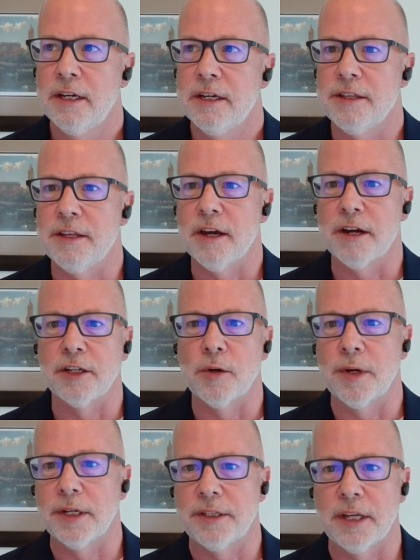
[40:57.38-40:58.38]
the
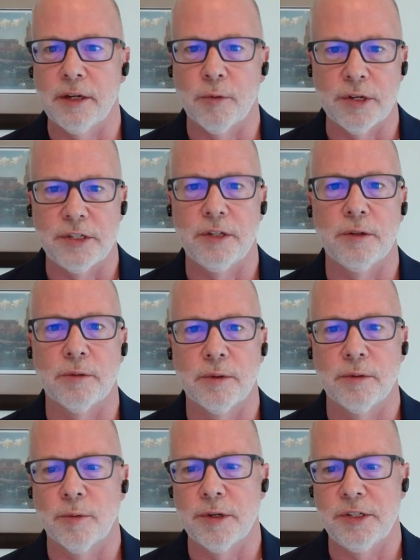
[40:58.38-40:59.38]
ongoing thing, once
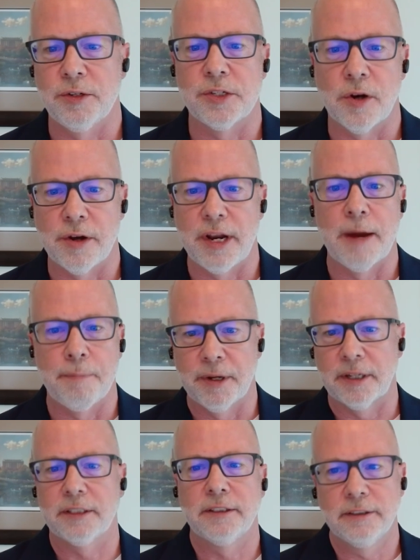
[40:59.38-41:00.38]
you saw an
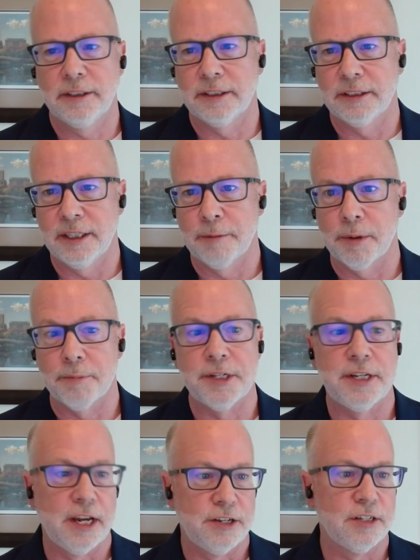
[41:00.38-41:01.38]
Epic
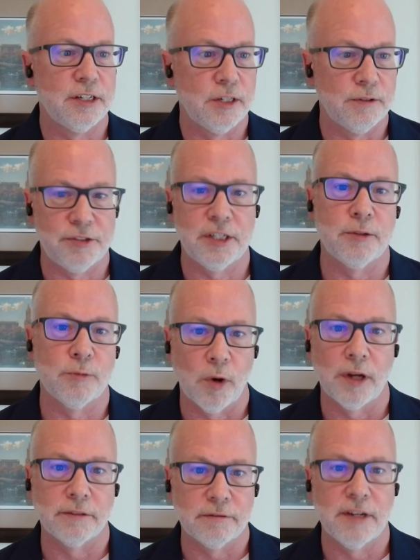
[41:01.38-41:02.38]
implementation, you've seen
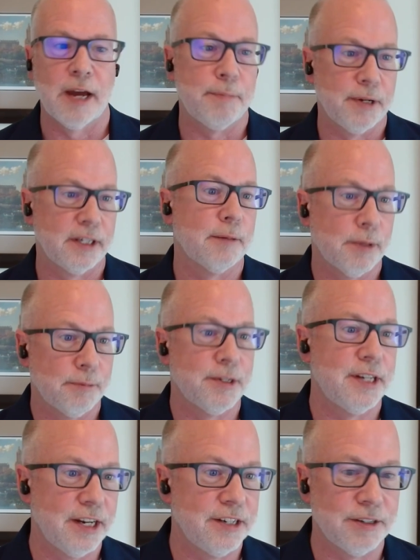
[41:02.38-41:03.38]
one Epic
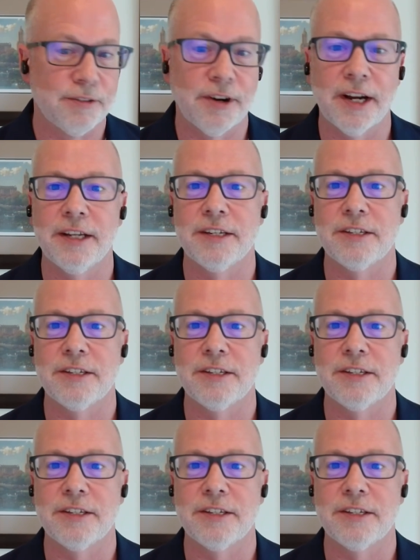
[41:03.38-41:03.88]
implementation, right?